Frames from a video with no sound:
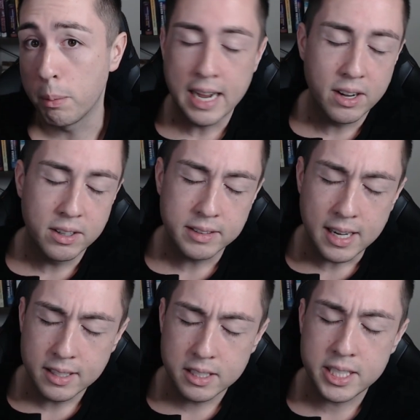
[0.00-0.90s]
Now,
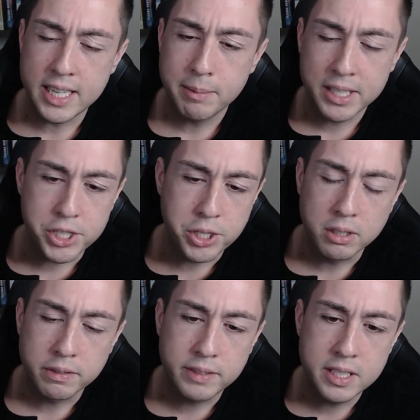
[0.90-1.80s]
honestly, I'm not sure
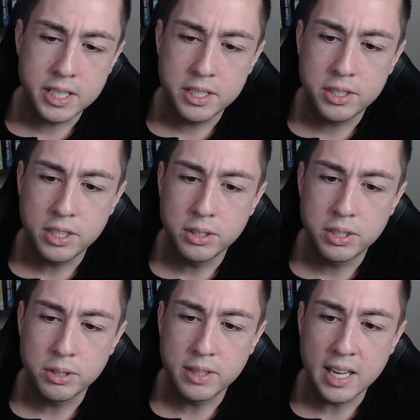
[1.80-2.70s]
if this is due
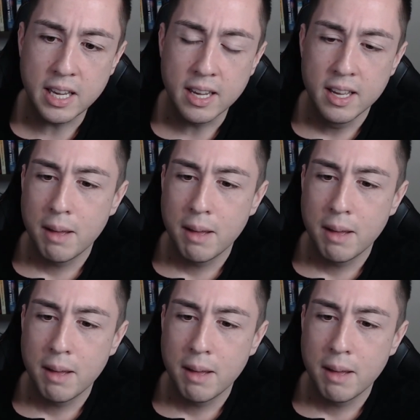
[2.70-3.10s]
to the